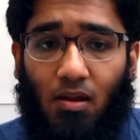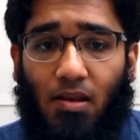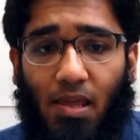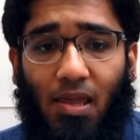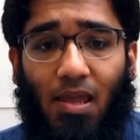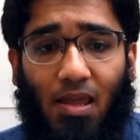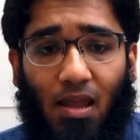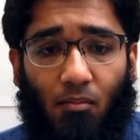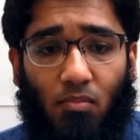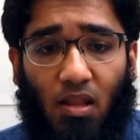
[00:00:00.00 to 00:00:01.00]
The
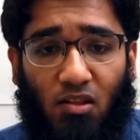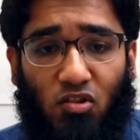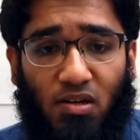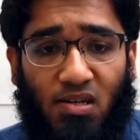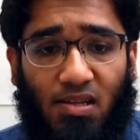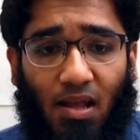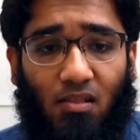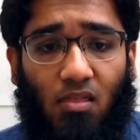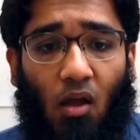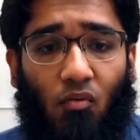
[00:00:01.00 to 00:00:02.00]
GTX
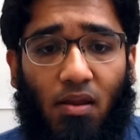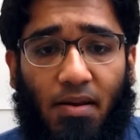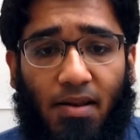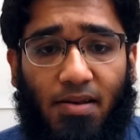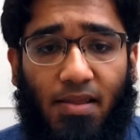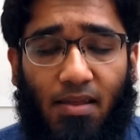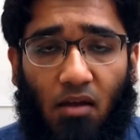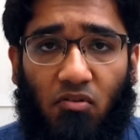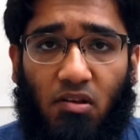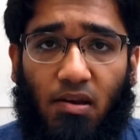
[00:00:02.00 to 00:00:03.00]
780 Ti
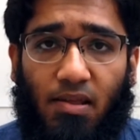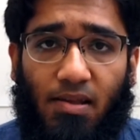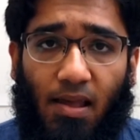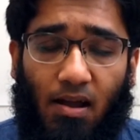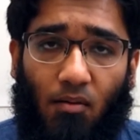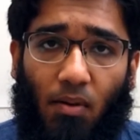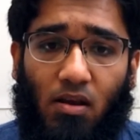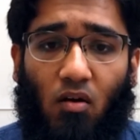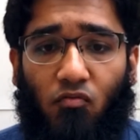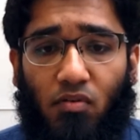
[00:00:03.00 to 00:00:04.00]
with 3 GB
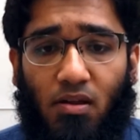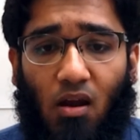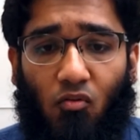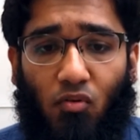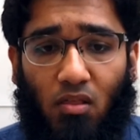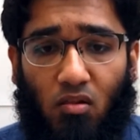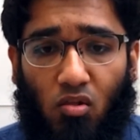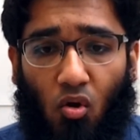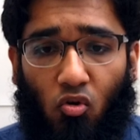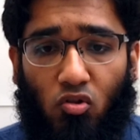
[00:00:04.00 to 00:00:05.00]
of VRAM was
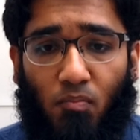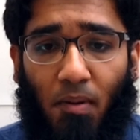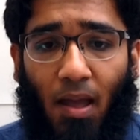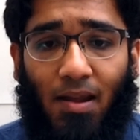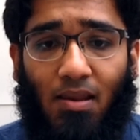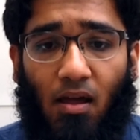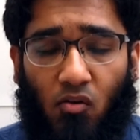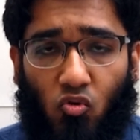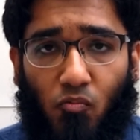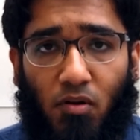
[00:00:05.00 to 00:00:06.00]
launched back in
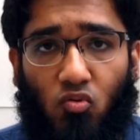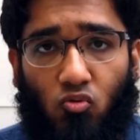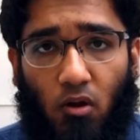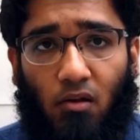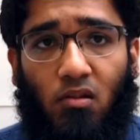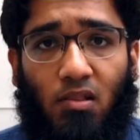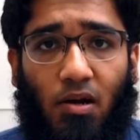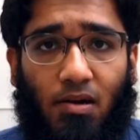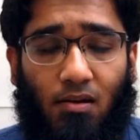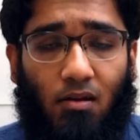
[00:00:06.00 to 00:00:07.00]
October
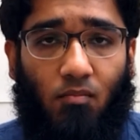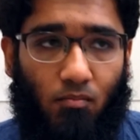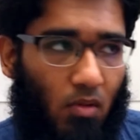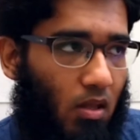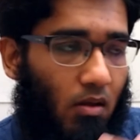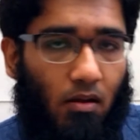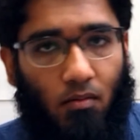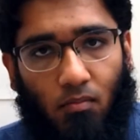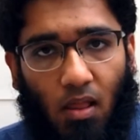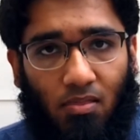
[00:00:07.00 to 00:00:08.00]
2013.
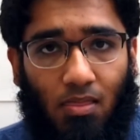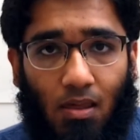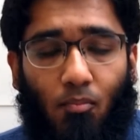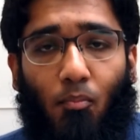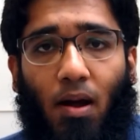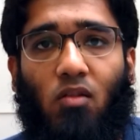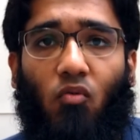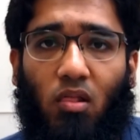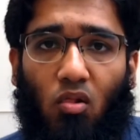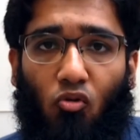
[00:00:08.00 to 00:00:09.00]
The same month
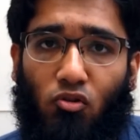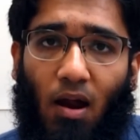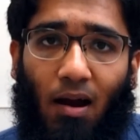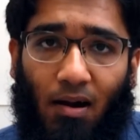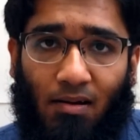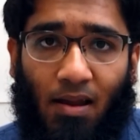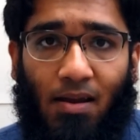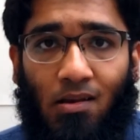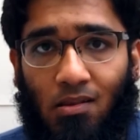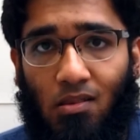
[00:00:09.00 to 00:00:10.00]
was launched
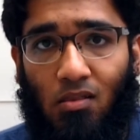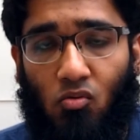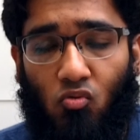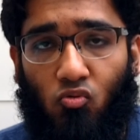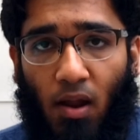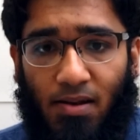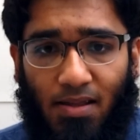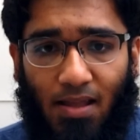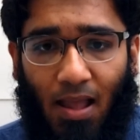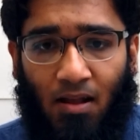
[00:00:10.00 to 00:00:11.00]
R9
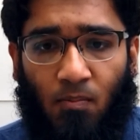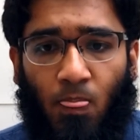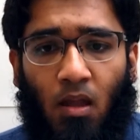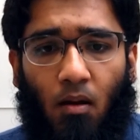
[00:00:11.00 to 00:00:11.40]
290X.